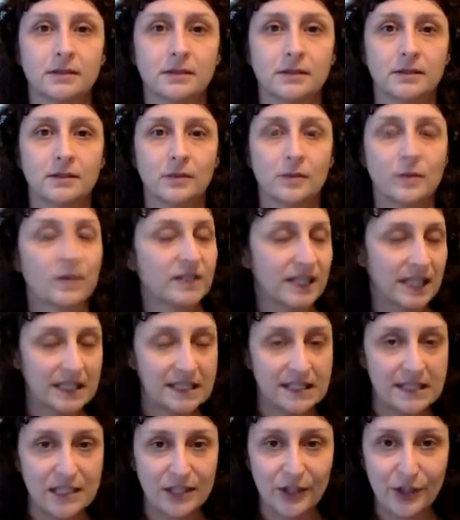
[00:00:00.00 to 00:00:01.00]
will not
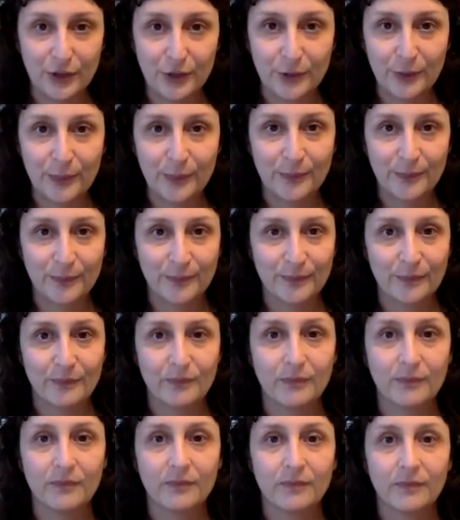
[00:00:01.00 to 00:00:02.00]
see you,
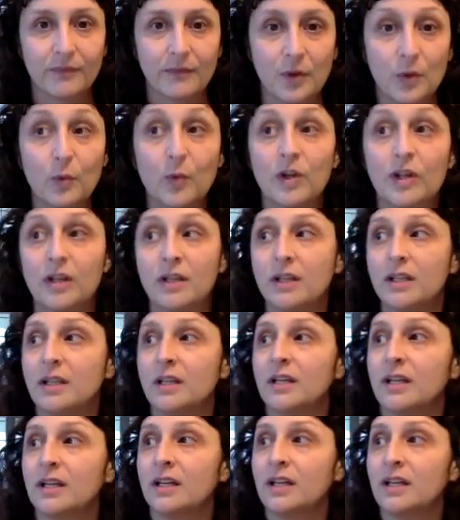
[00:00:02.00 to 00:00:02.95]
will